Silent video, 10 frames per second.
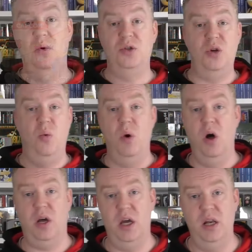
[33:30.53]
will still
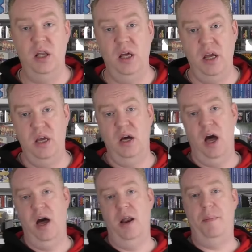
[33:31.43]
work in the
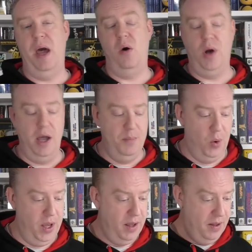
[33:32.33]
PAL Game
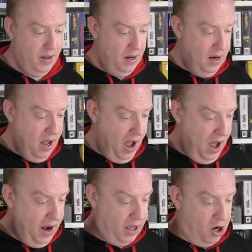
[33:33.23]
Boy.
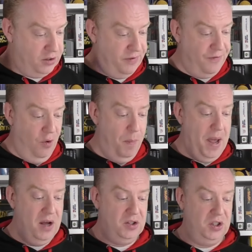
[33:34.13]
That goes for £4
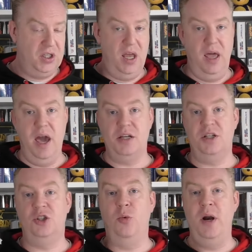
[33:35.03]
at CEX,
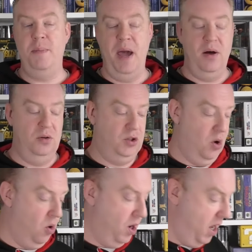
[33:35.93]

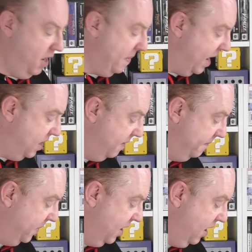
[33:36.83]
£20 on eBay.
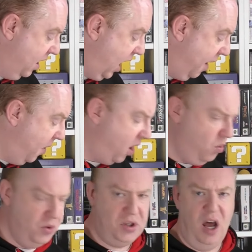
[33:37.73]
I
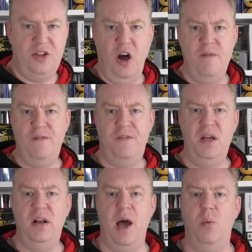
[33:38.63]
will say I don't
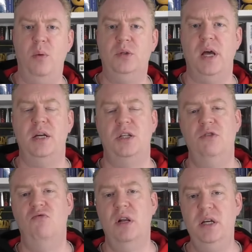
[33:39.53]
think that one was
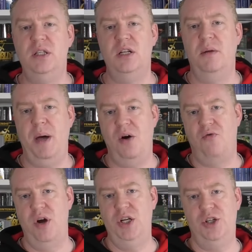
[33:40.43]
actually released in the PAL
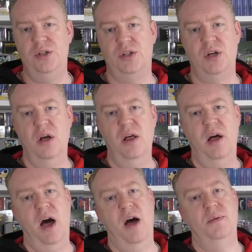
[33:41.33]
regions,
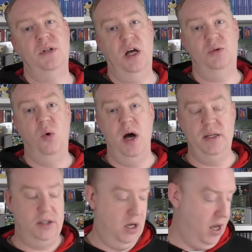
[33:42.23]
so that's why
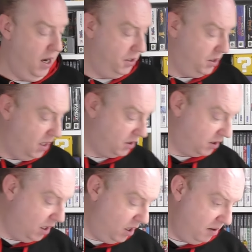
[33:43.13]
it's an
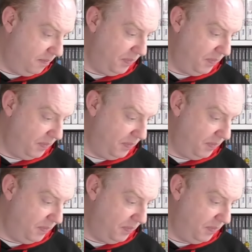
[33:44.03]
NTSC.